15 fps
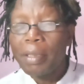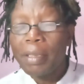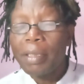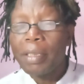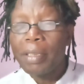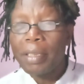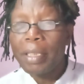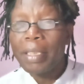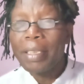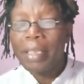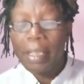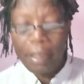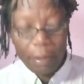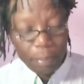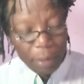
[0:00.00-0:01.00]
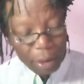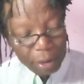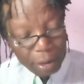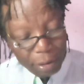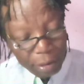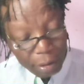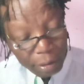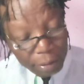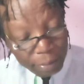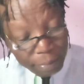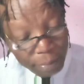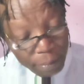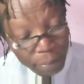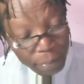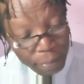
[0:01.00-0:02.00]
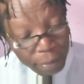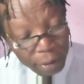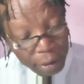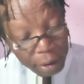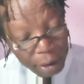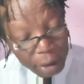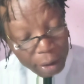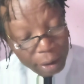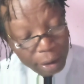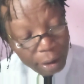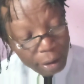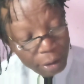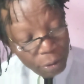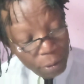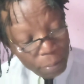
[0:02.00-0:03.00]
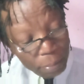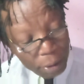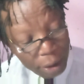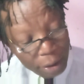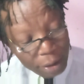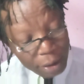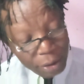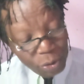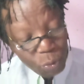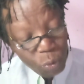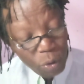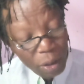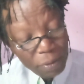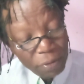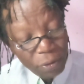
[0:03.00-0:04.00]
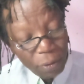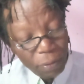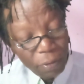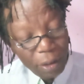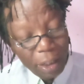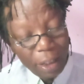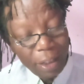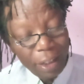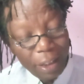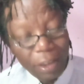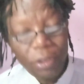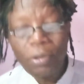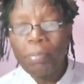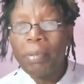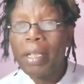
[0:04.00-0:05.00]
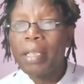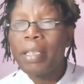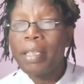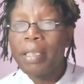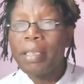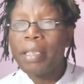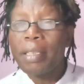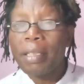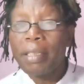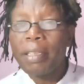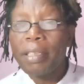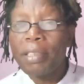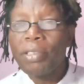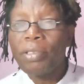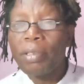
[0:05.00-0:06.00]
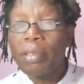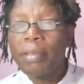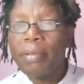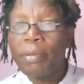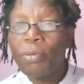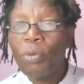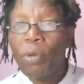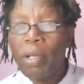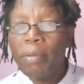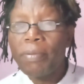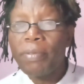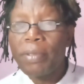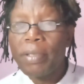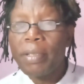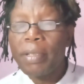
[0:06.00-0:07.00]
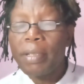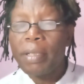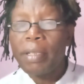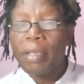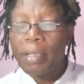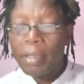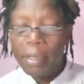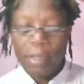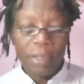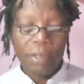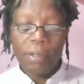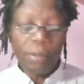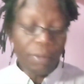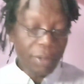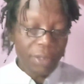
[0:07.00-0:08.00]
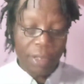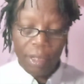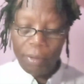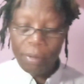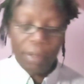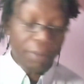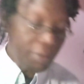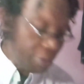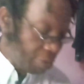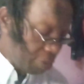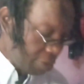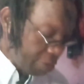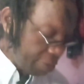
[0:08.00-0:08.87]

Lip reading: It's a tiny particle that comprises waves of electromagnetic radiation. Waves. You know what's a wave?